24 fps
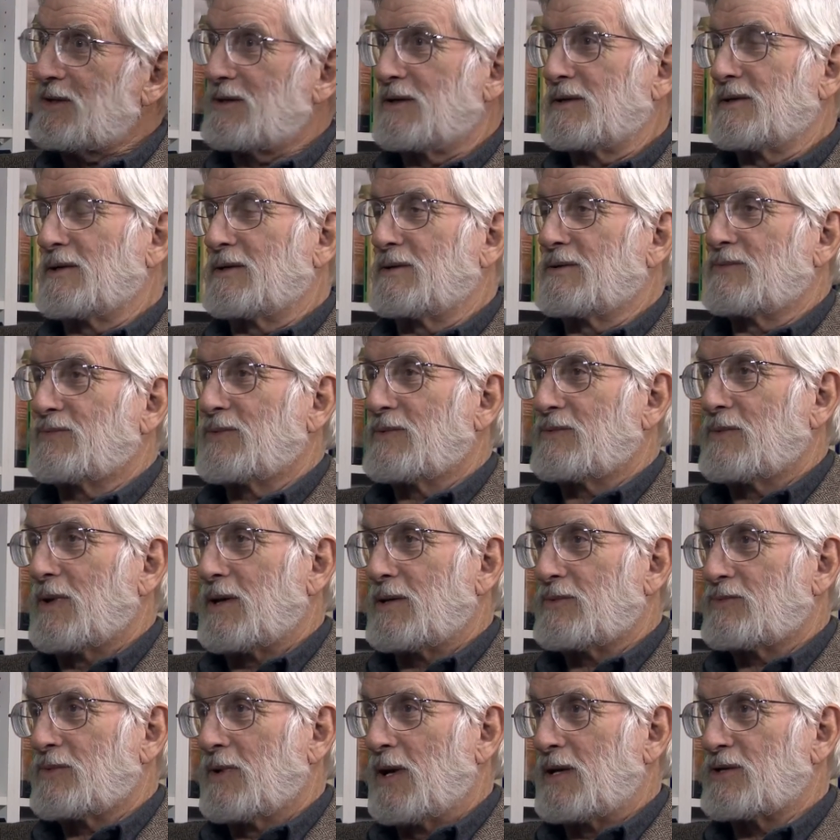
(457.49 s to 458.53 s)
He
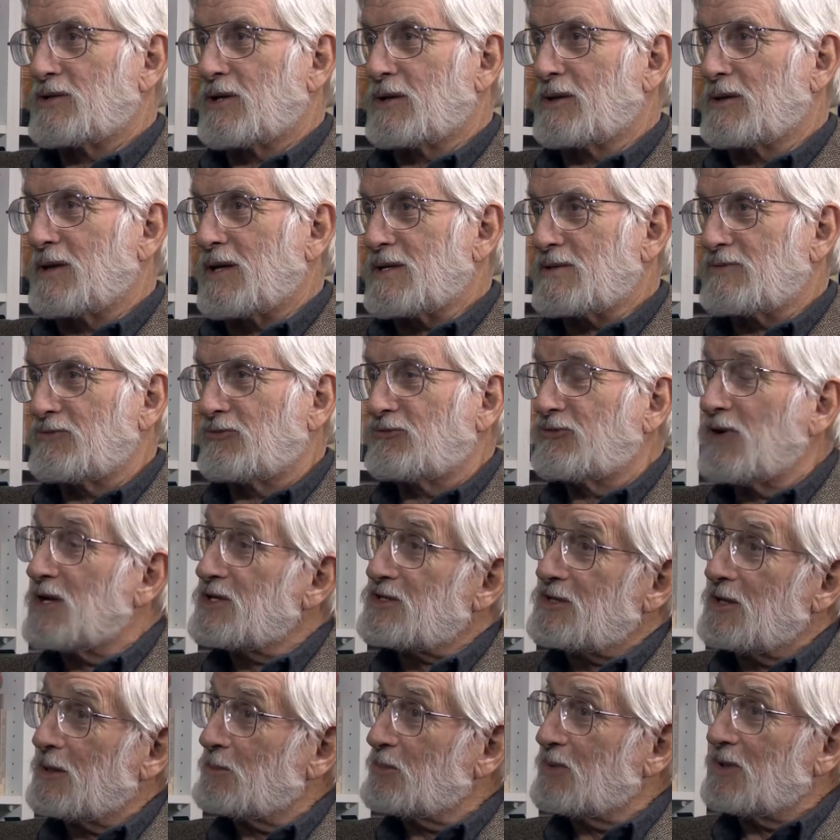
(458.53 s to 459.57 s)
certainly hasn't
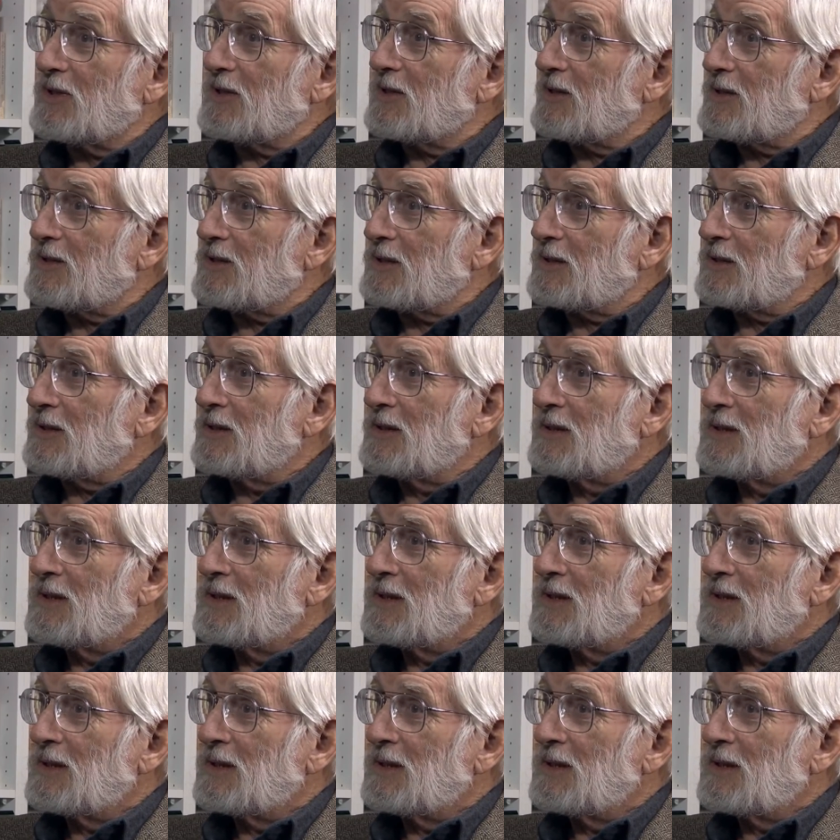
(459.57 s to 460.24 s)
fessed up to anything.